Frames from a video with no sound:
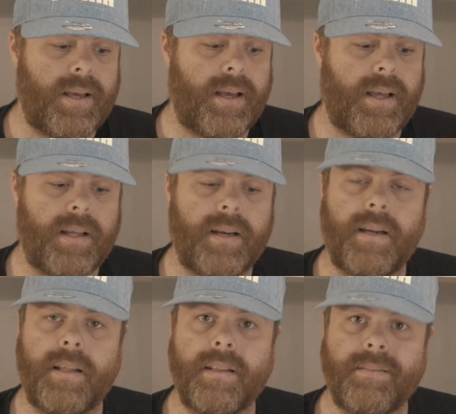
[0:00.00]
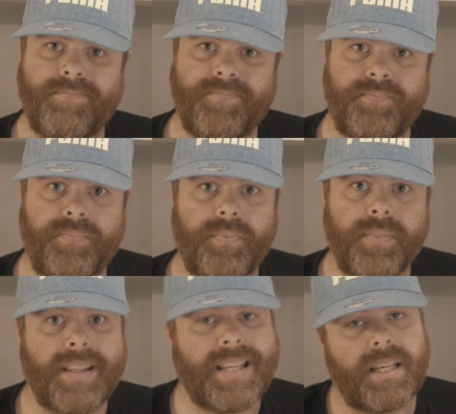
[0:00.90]
And
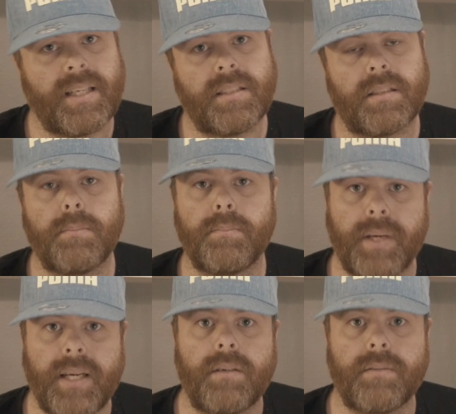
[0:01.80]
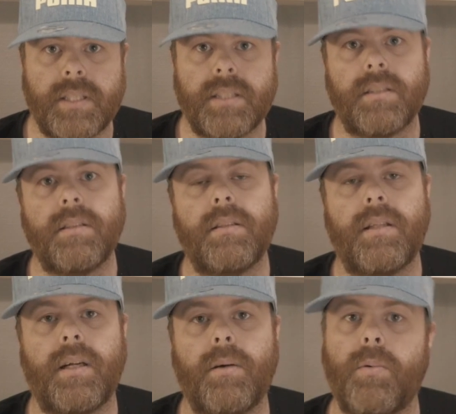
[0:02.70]
that is the main reason
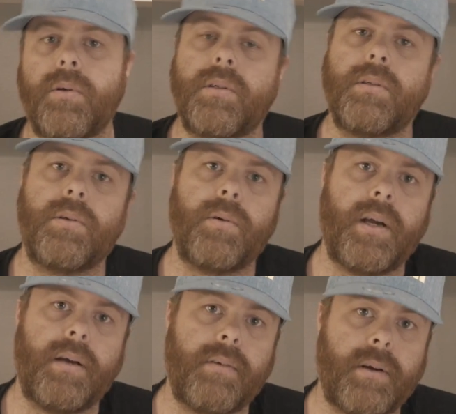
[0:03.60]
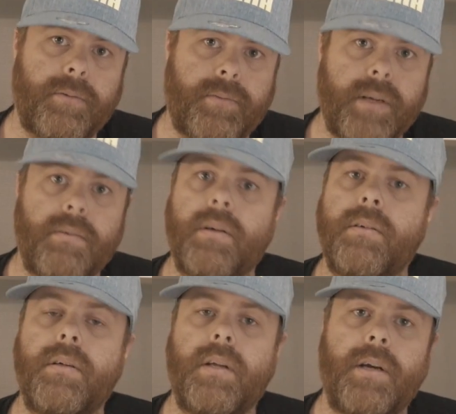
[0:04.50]
that I wanted to have a
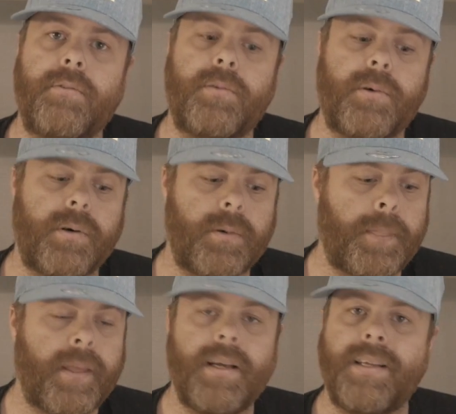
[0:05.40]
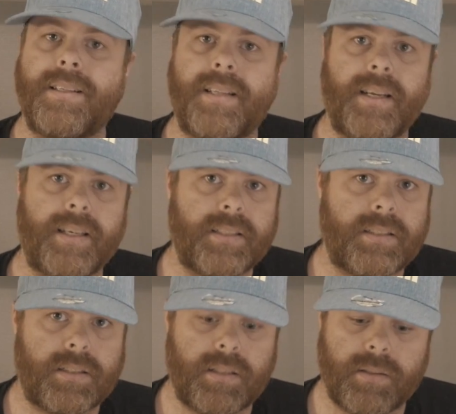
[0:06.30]
500 f4. That
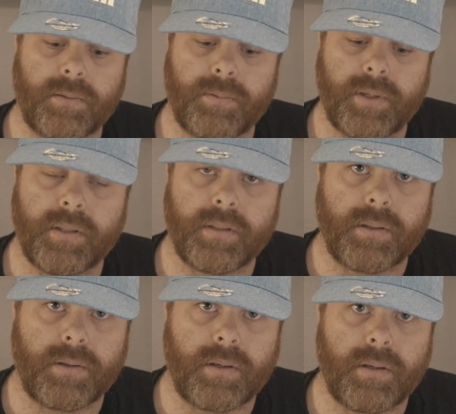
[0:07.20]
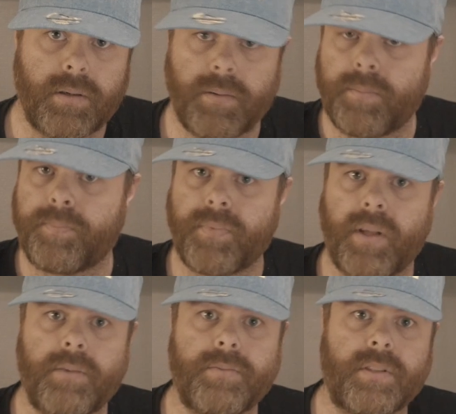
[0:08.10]
is the
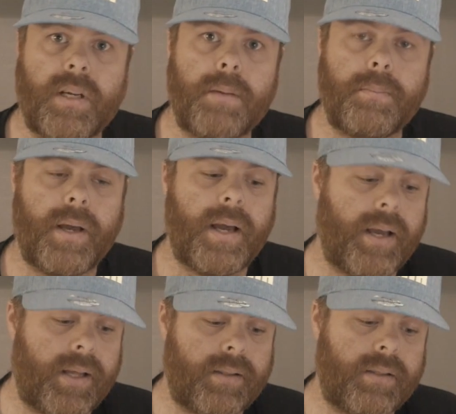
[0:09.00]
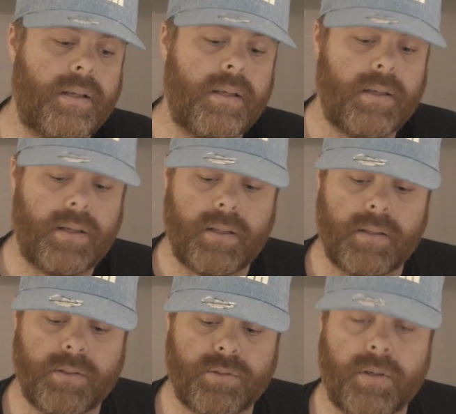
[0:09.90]
f-stop and
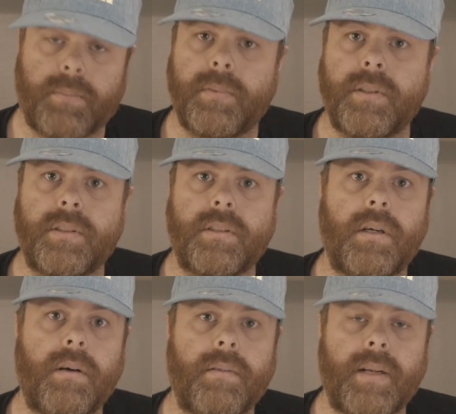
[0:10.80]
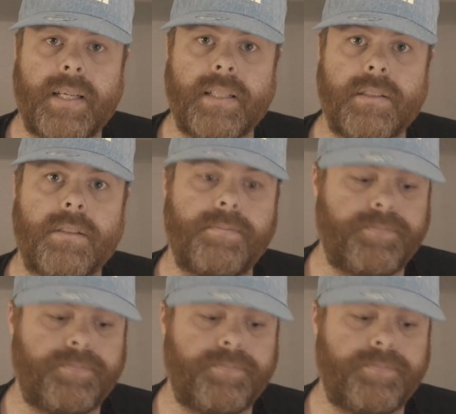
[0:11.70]
the sharpness of the lens.